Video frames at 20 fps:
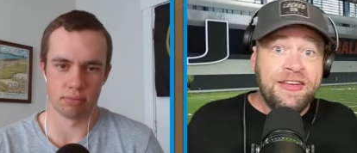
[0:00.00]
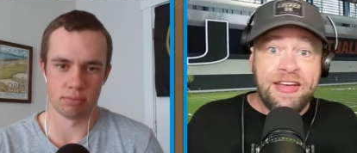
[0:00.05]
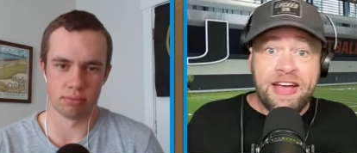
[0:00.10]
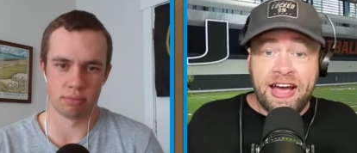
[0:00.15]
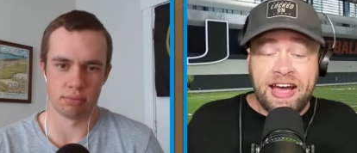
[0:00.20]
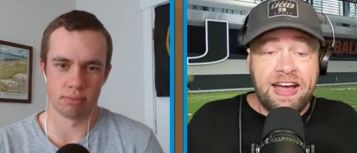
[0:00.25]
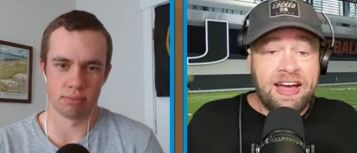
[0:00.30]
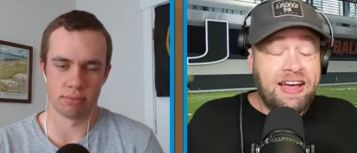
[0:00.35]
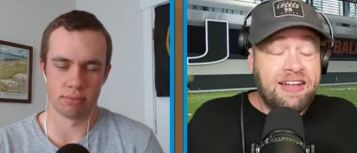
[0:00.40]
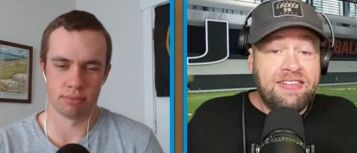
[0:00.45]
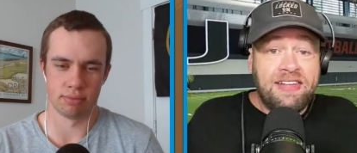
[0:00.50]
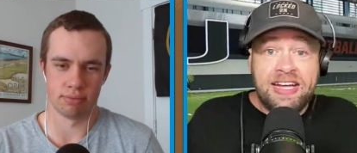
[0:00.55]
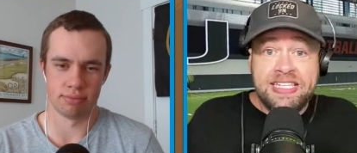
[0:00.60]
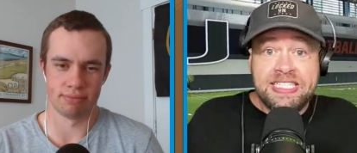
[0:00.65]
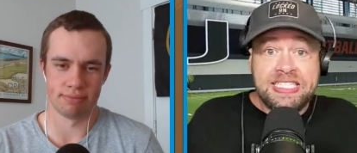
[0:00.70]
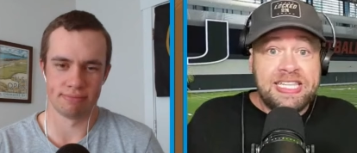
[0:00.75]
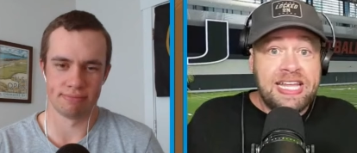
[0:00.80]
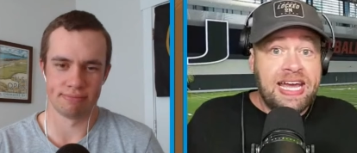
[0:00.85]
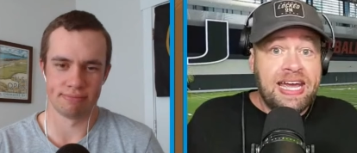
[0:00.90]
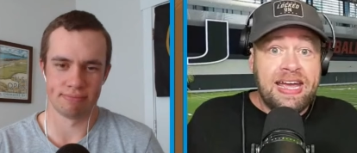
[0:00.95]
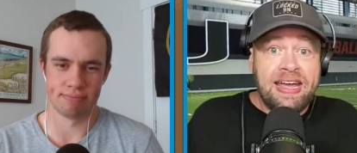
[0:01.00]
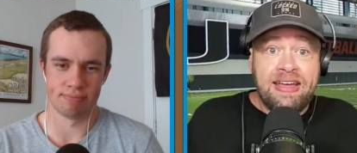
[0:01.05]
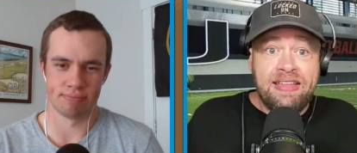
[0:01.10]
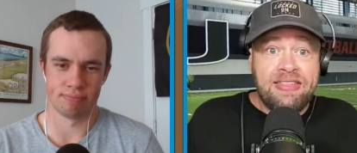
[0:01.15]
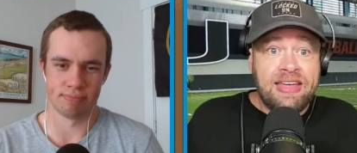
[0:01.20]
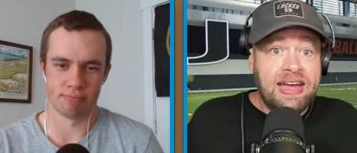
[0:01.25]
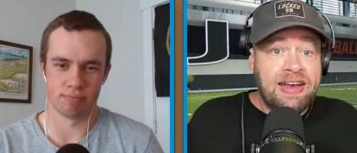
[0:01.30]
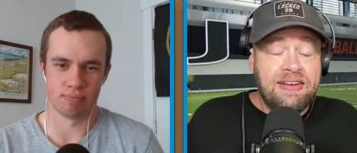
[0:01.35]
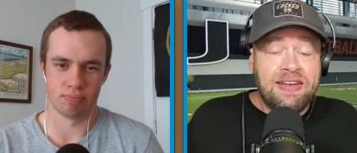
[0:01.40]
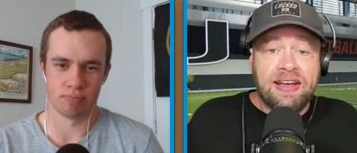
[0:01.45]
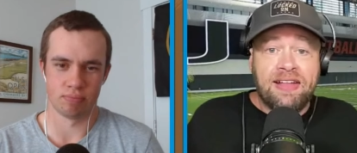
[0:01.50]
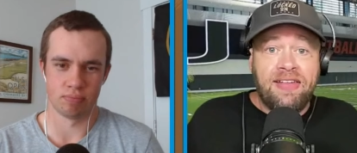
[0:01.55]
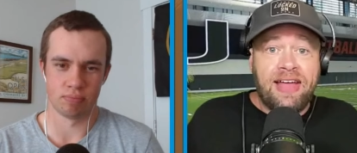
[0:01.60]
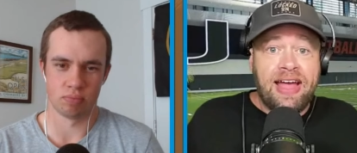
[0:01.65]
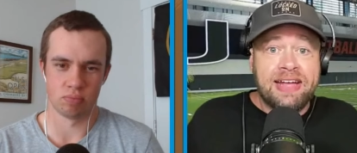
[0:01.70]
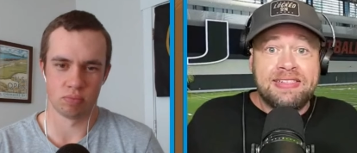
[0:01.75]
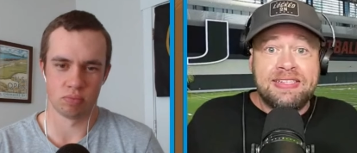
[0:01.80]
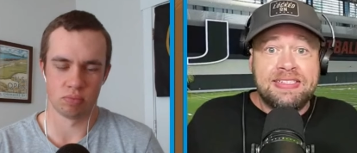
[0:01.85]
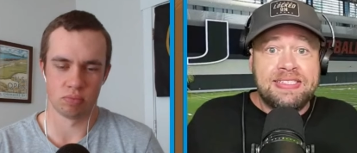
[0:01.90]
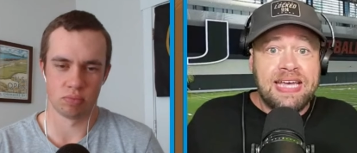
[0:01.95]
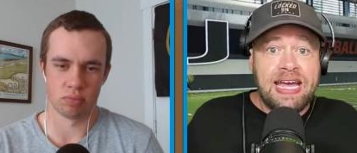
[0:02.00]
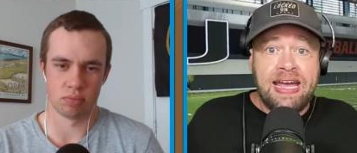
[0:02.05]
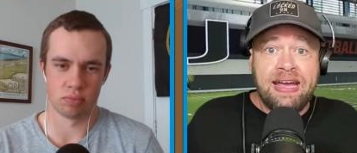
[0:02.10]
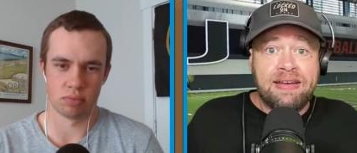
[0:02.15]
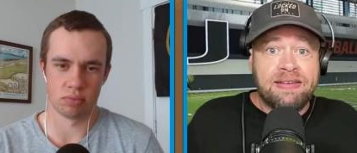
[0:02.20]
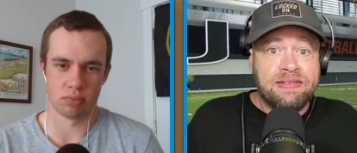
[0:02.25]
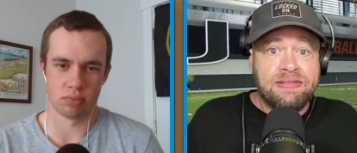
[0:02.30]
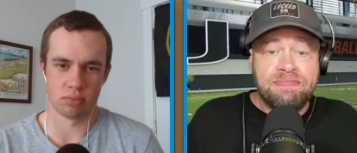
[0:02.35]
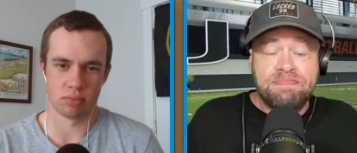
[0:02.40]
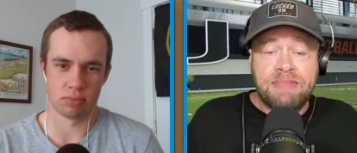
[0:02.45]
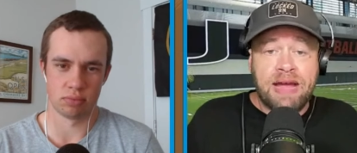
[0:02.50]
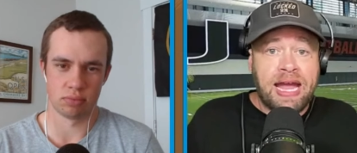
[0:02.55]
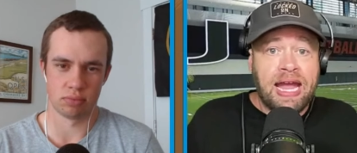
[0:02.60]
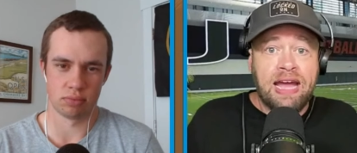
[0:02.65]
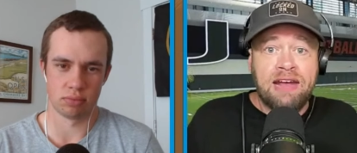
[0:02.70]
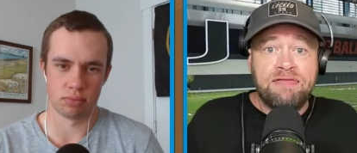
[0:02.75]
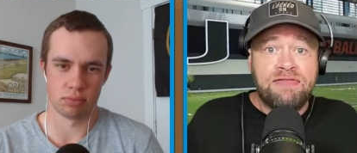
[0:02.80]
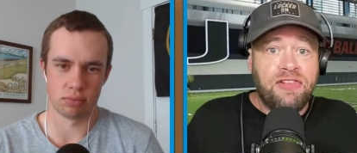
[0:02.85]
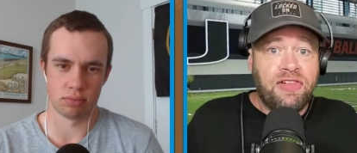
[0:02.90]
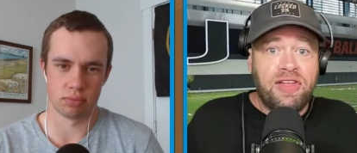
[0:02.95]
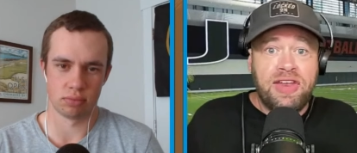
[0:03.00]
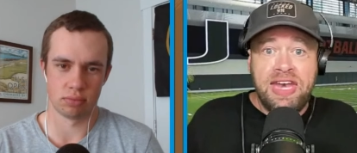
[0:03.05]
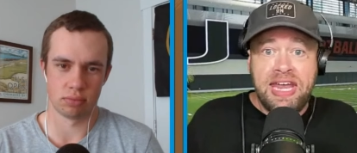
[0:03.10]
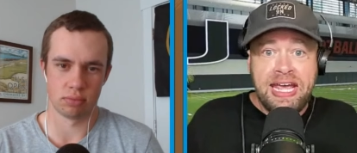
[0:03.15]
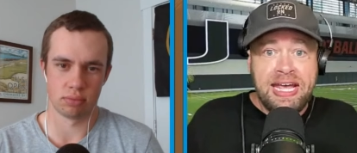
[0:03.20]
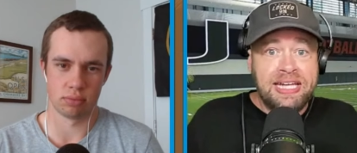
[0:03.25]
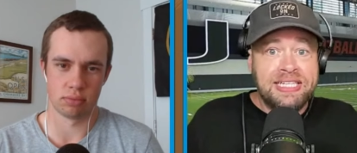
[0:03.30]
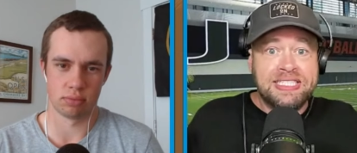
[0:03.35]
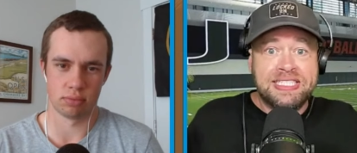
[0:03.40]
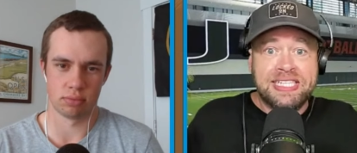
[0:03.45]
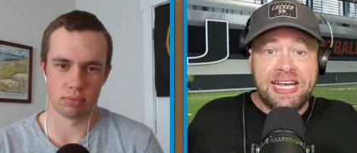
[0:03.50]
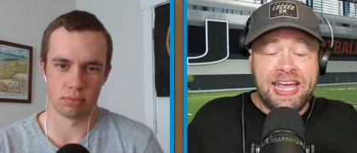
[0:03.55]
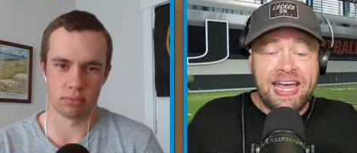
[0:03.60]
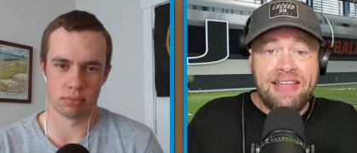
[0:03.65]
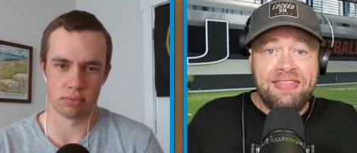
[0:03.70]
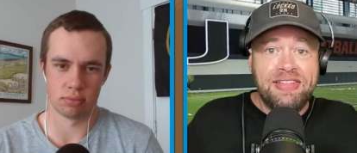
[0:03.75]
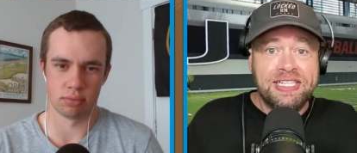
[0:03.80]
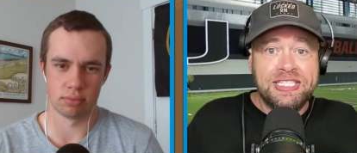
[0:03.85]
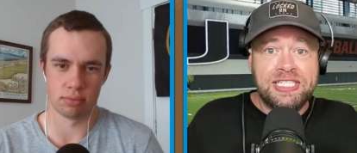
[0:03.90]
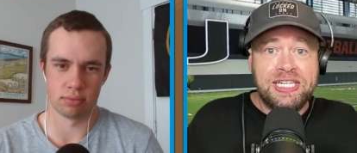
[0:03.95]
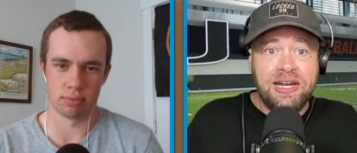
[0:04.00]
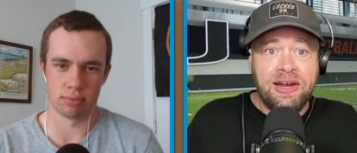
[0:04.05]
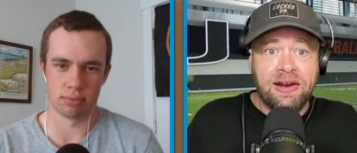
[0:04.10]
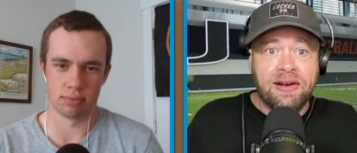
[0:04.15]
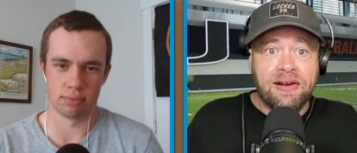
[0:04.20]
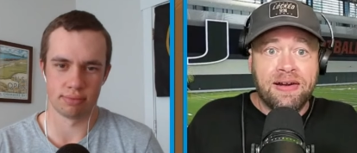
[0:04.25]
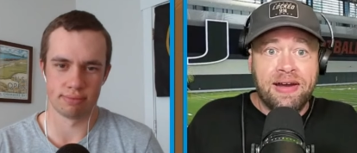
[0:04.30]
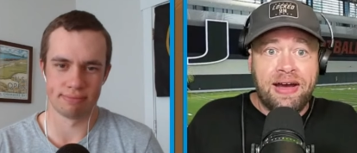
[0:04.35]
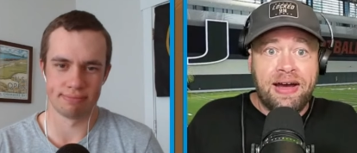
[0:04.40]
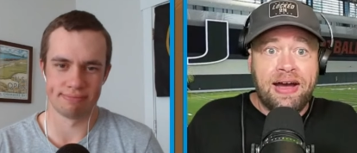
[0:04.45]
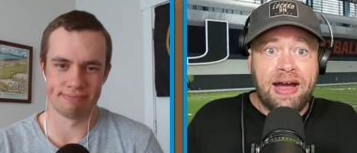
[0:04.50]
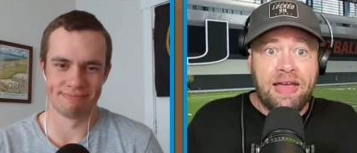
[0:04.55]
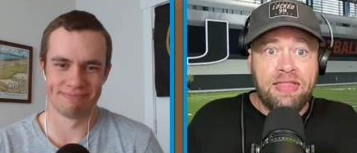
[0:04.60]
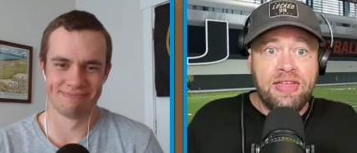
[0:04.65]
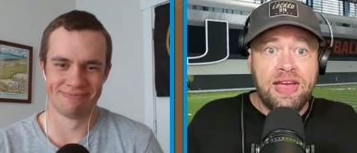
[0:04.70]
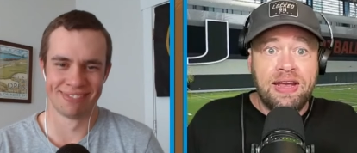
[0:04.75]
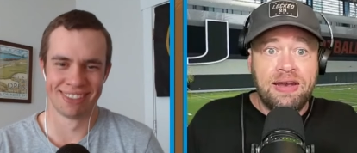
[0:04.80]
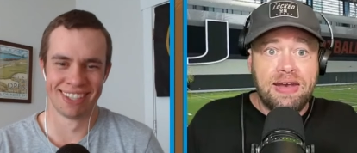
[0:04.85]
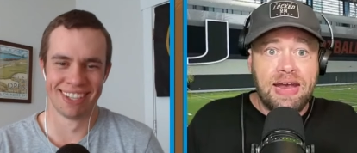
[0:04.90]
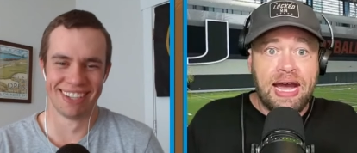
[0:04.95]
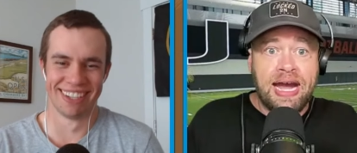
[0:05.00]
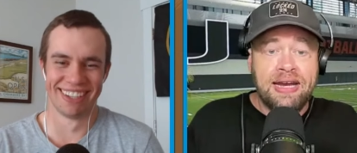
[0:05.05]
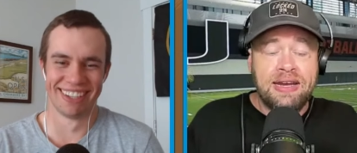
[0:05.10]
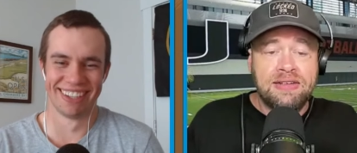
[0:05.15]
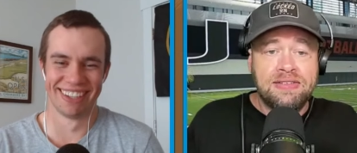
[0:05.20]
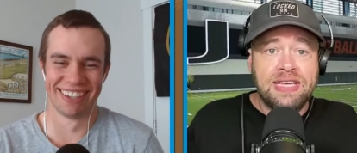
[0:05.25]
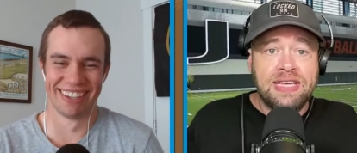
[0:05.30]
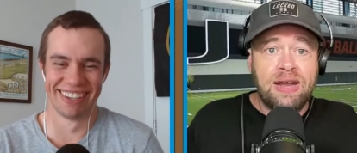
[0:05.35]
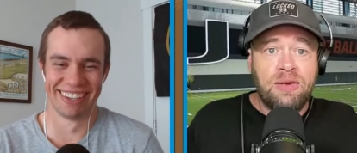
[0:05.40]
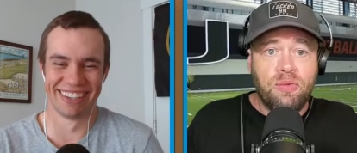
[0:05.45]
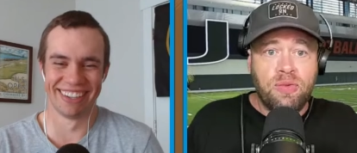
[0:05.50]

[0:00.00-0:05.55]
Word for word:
Speaker 1: uh, unless they they neglect to take a handful of knees again this year, uh, I think nine to ten